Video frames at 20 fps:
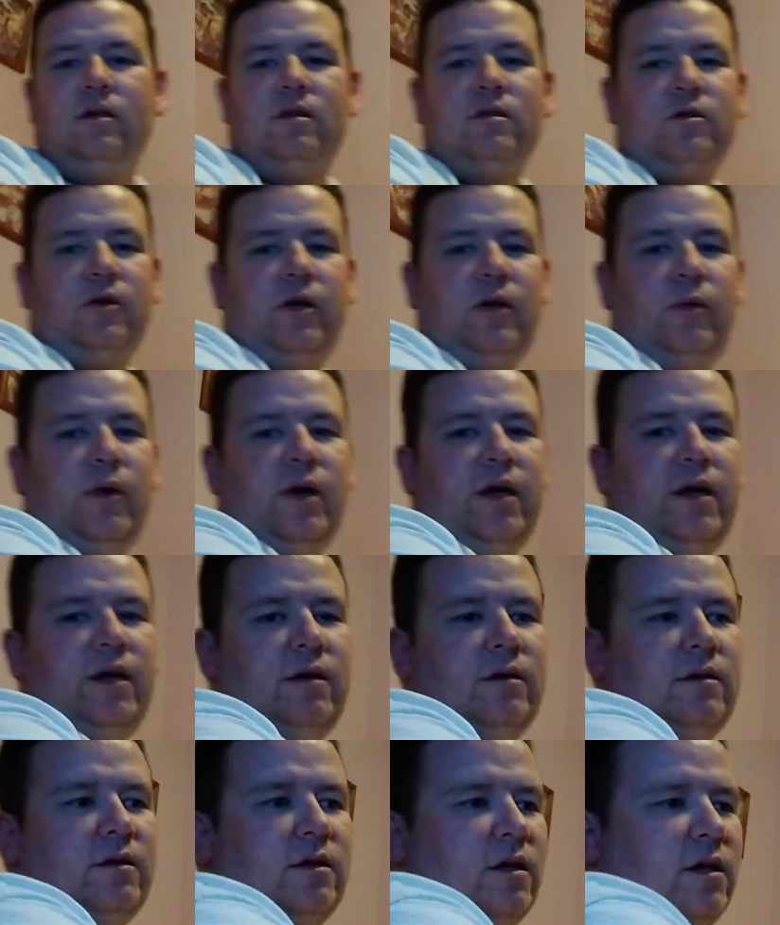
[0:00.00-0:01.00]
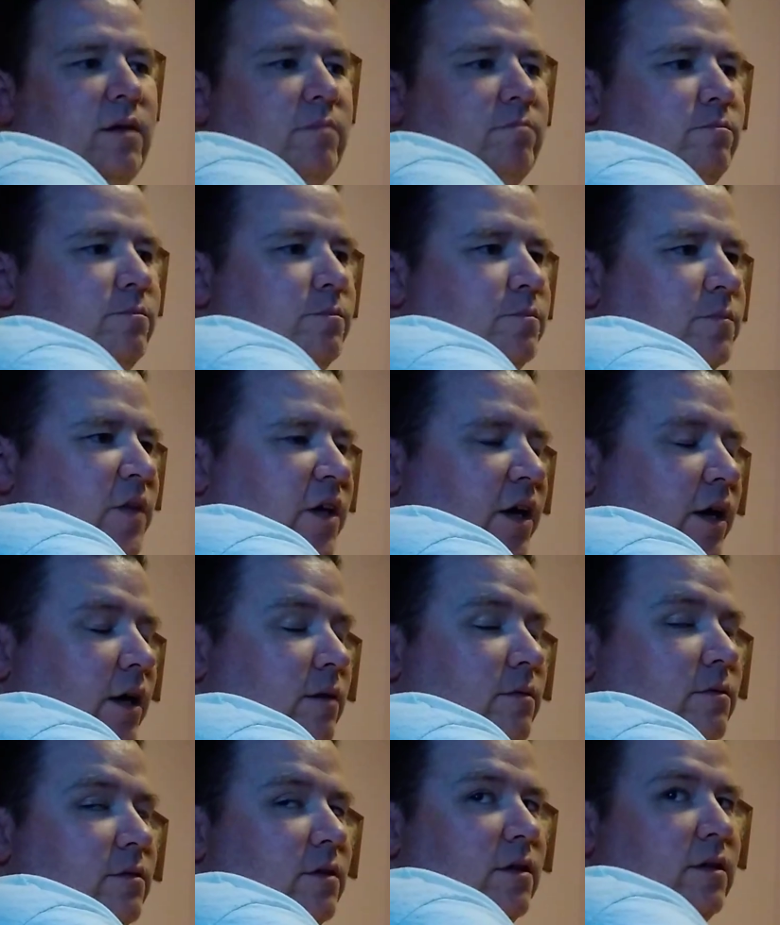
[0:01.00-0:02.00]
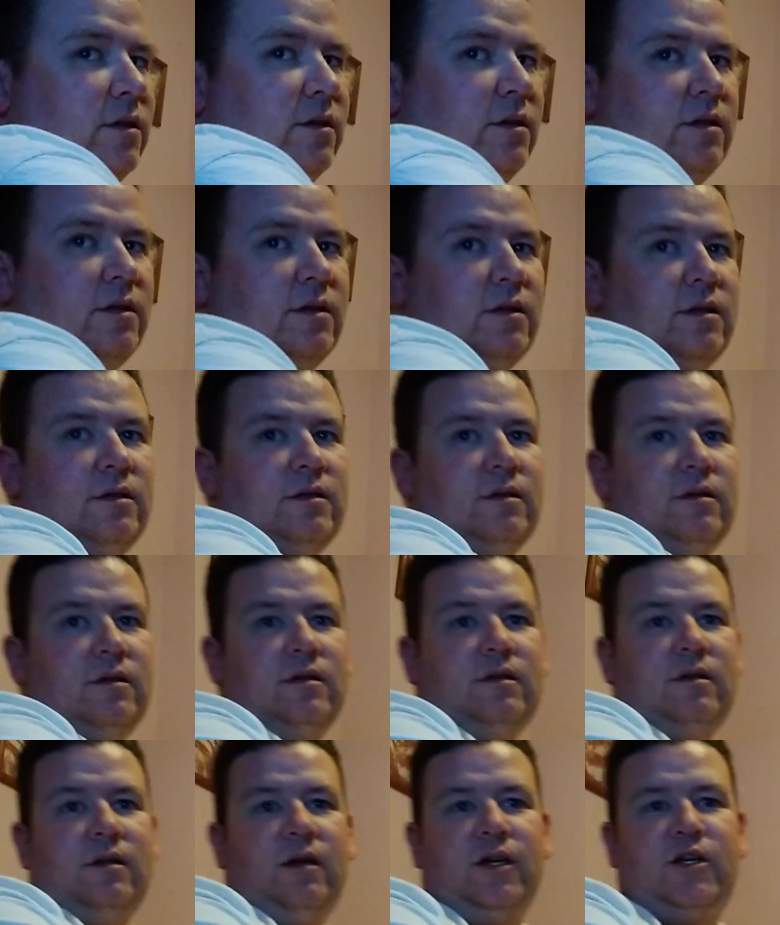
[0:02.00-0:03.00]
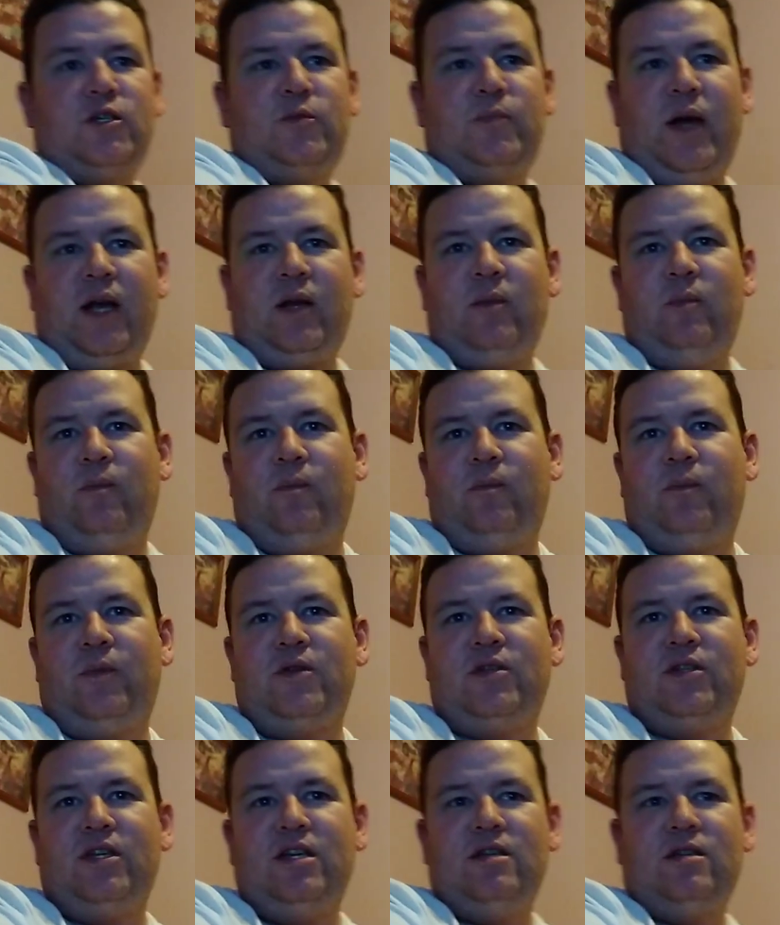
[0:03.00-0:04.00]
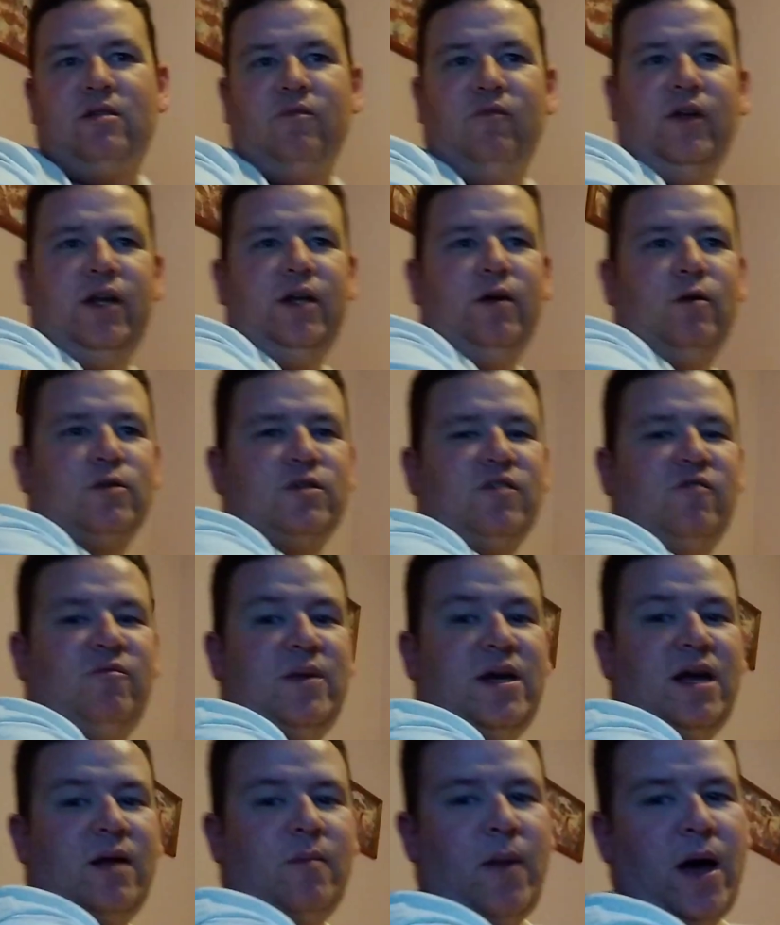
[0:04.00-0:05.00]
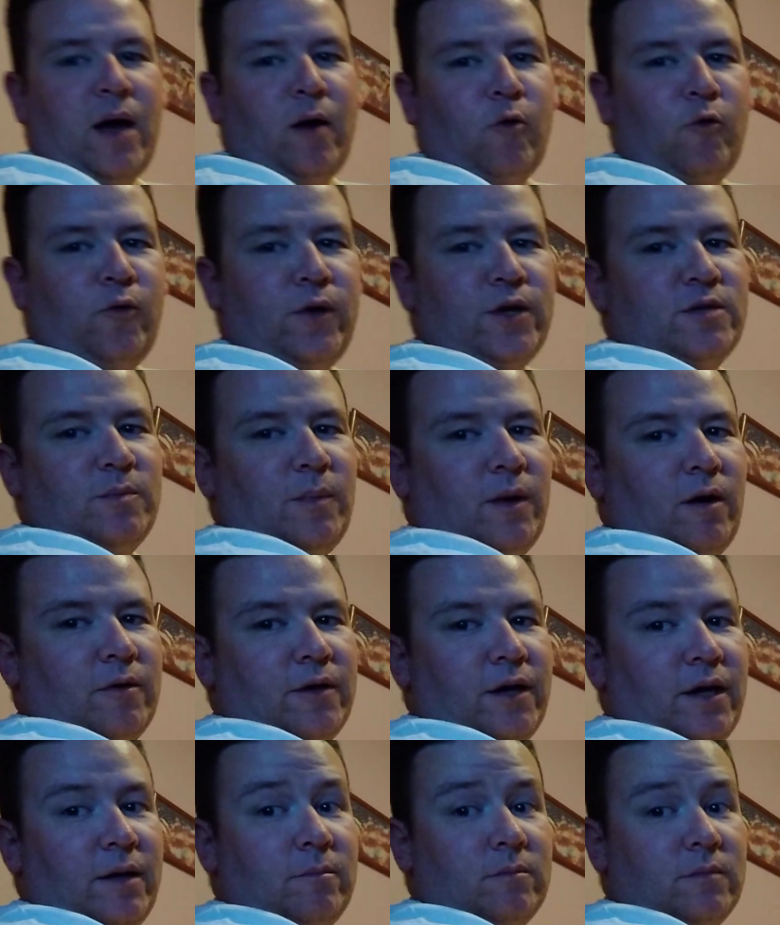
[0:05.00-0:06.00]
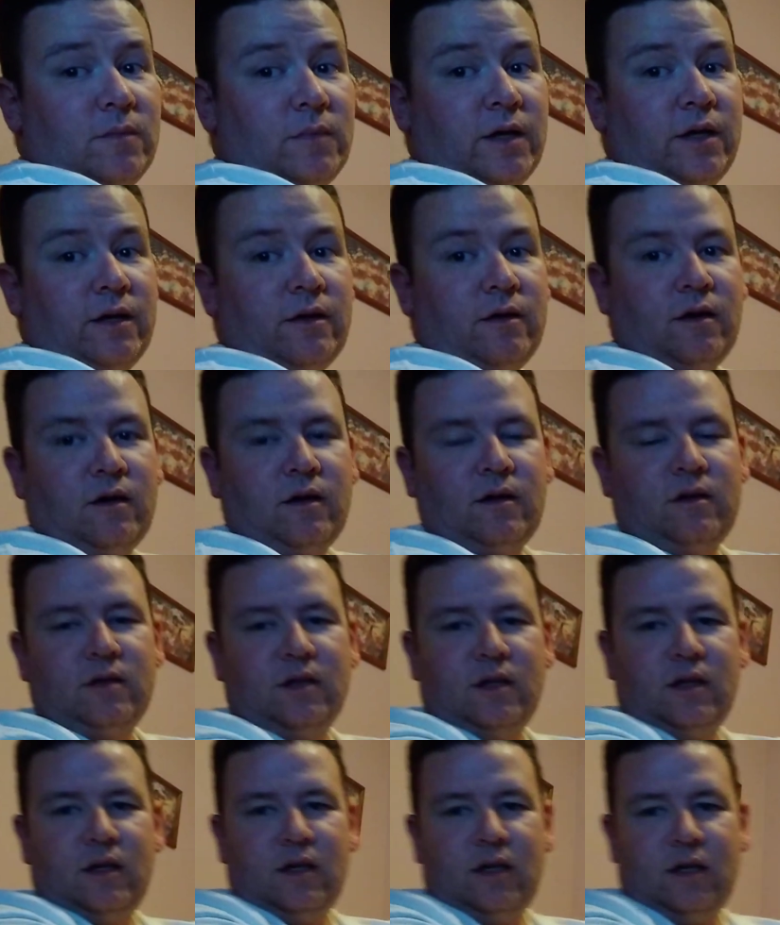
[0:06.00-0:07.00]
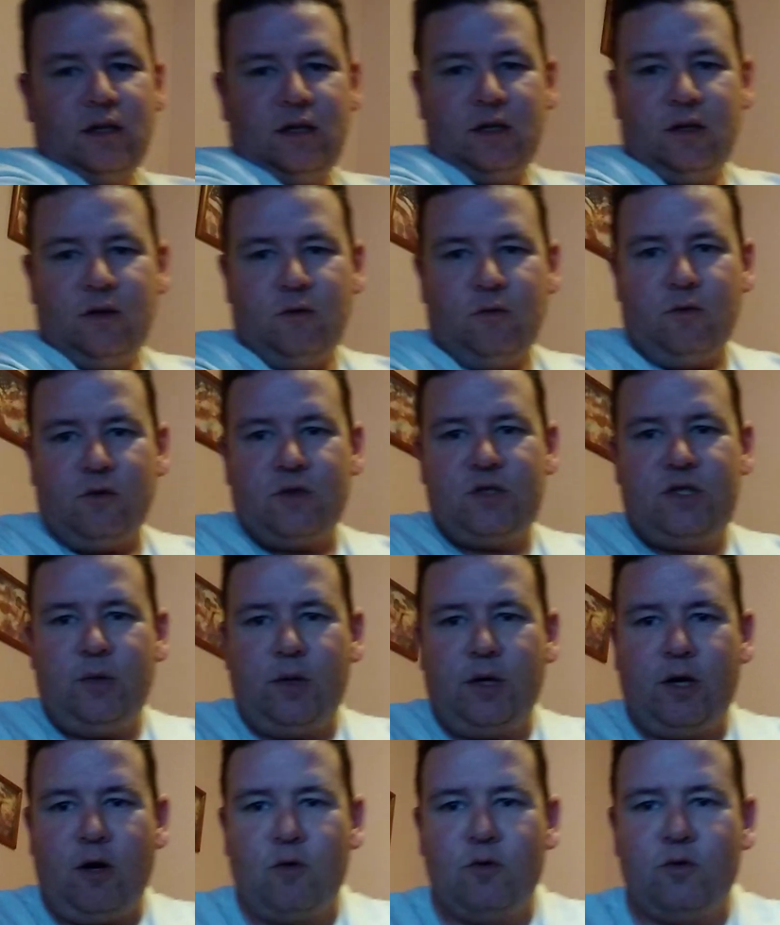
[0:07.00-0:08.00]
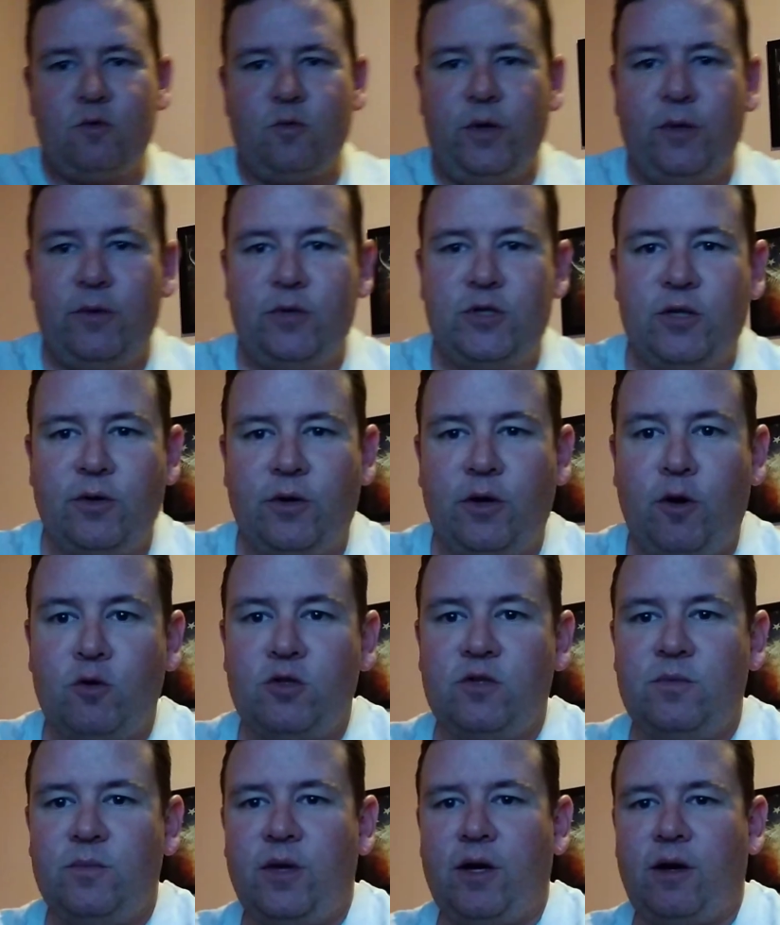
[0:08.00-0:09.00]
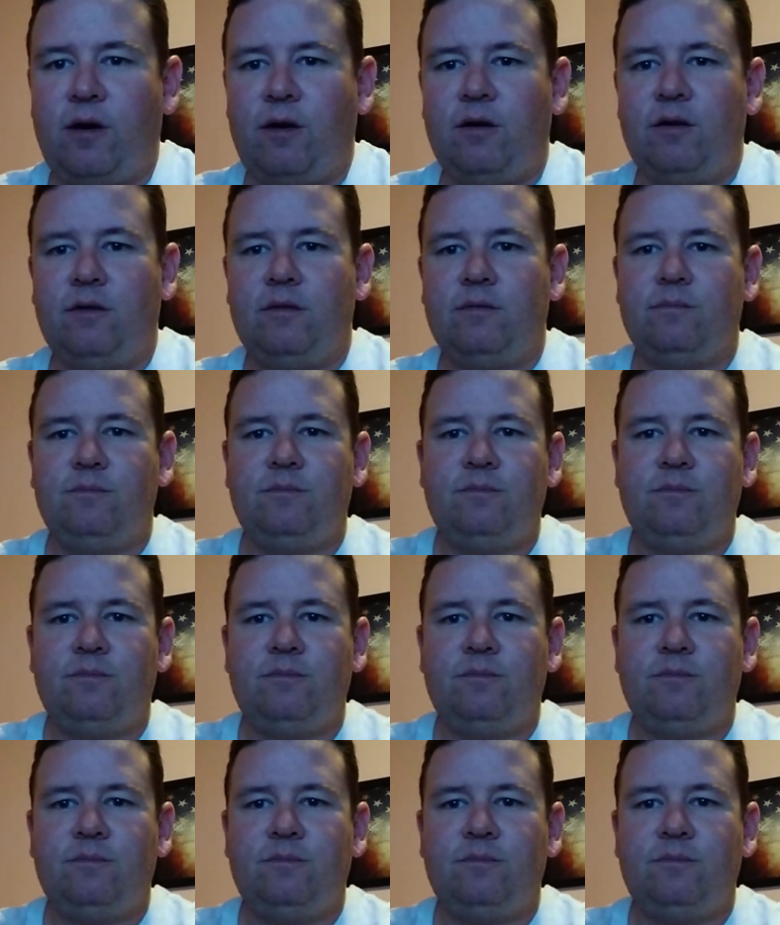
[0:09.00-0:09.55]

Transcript: So, anyway, um, yeah, expect to see some videos of me in Battle Creek tomorrow night, and uh, we'll see what go we'll see what goes from there.